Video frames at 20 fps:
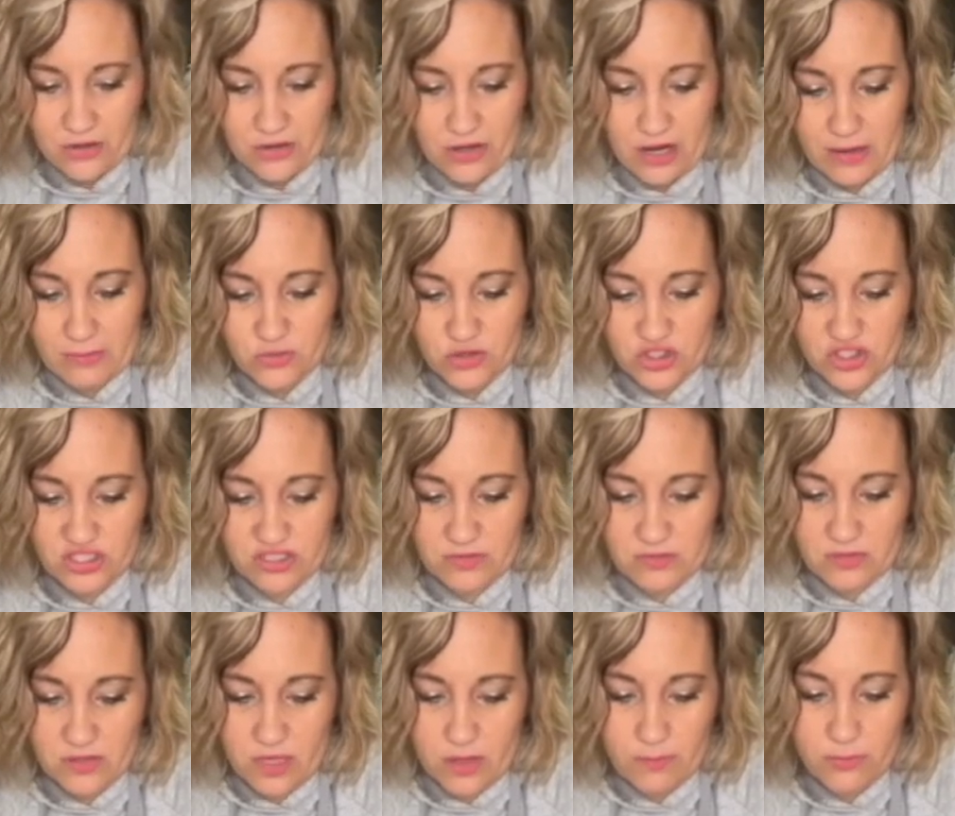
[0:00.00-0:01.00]
I'm just
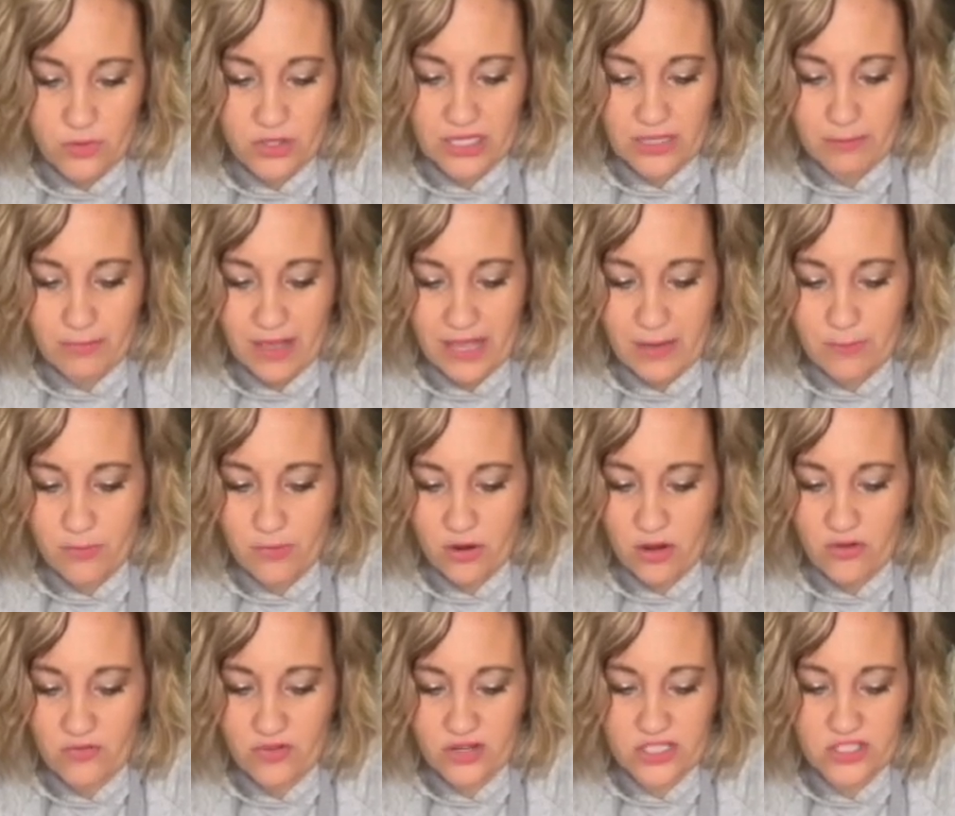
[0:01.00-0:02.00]
putting paper
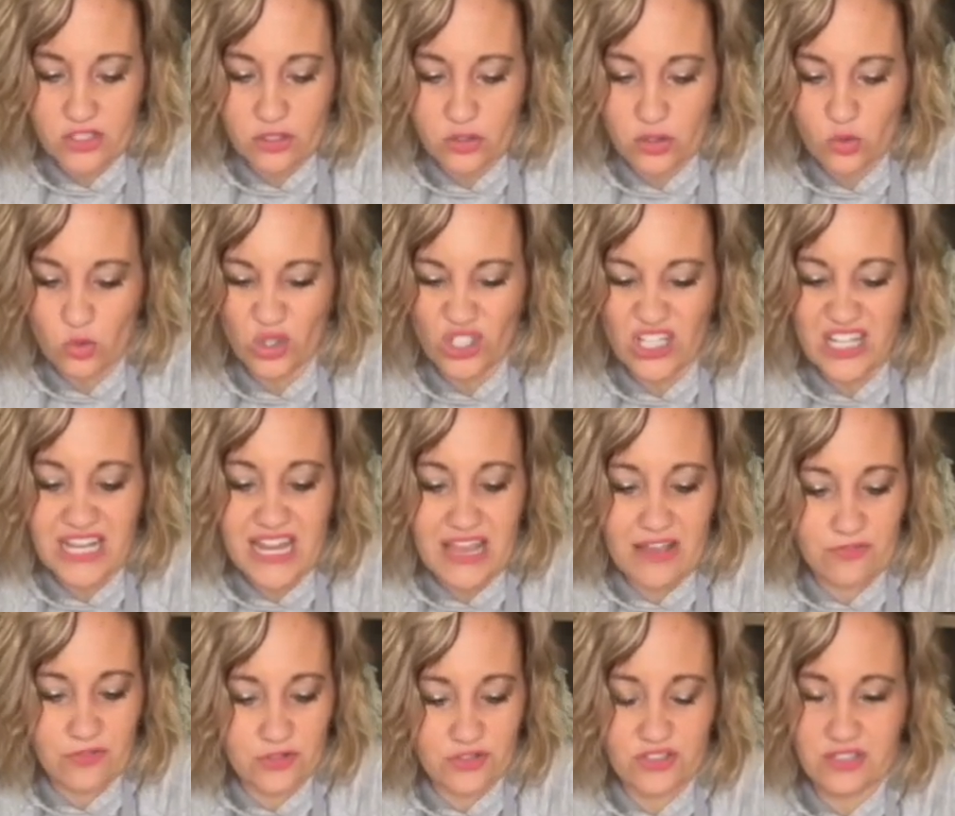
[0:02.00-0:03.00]
over it, so you will never
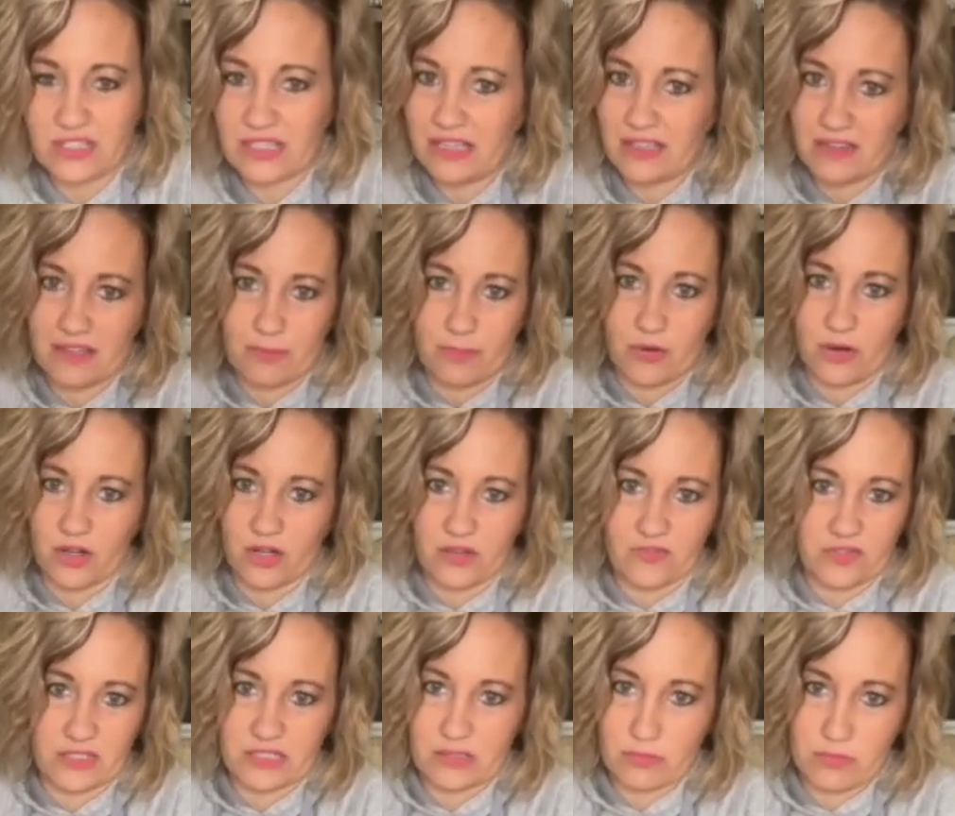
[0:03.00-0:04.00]
see that part of
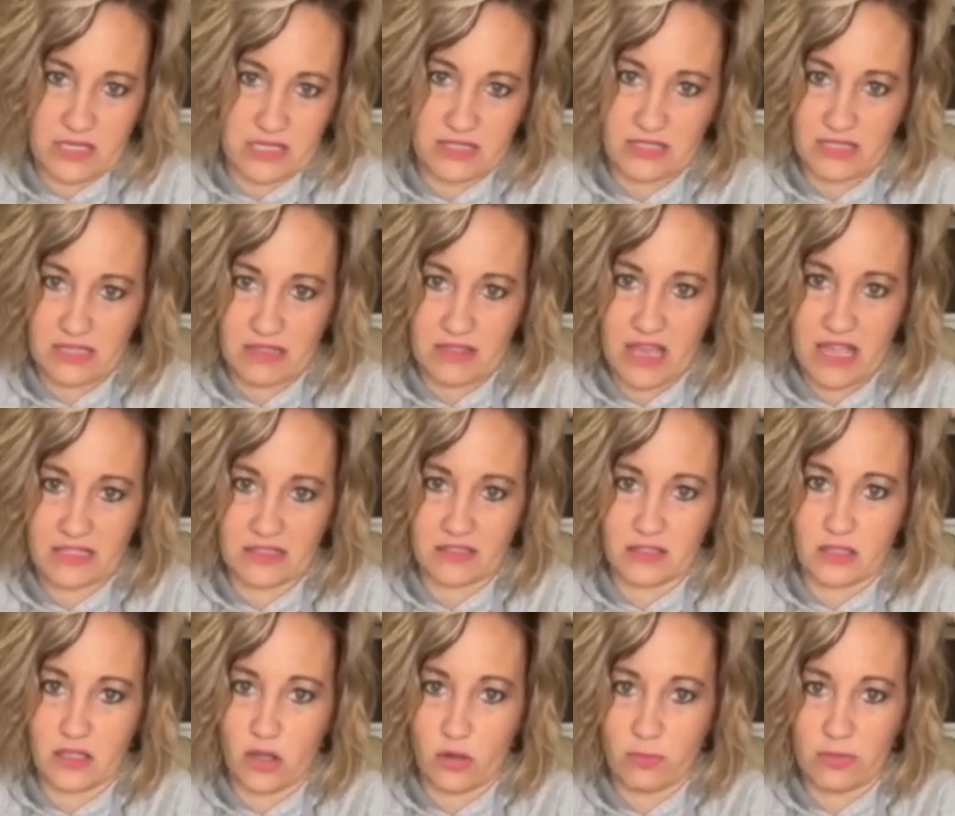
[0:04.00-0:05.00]
it's missing. That's
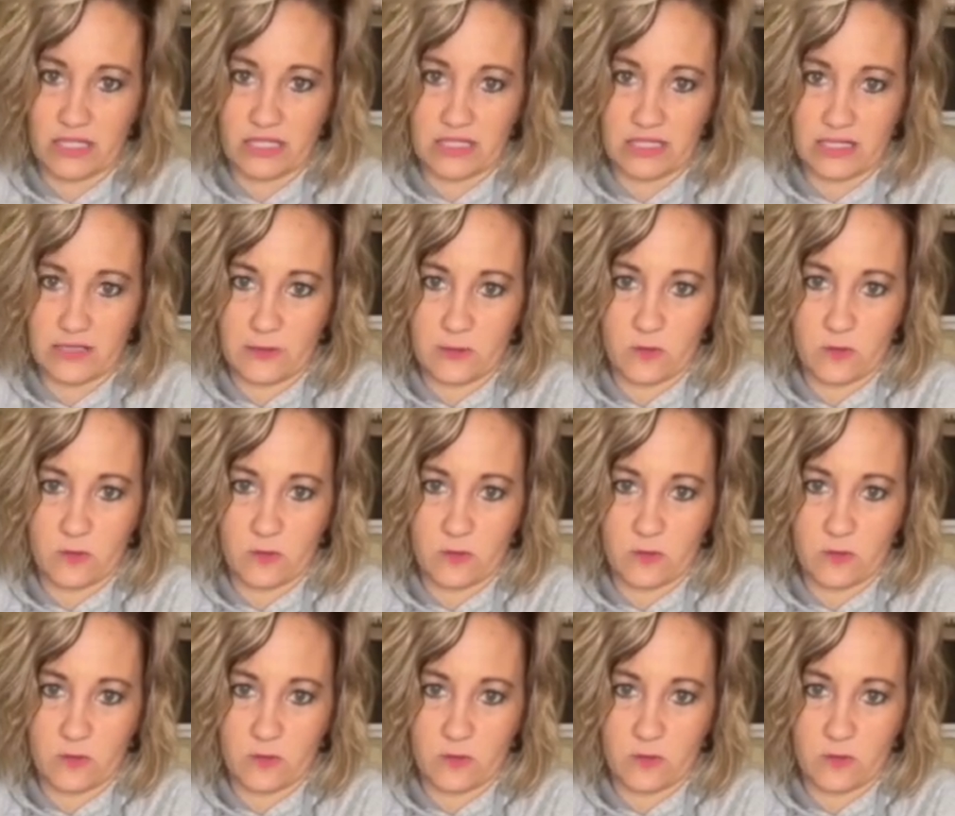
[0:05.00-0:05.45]
no big deal.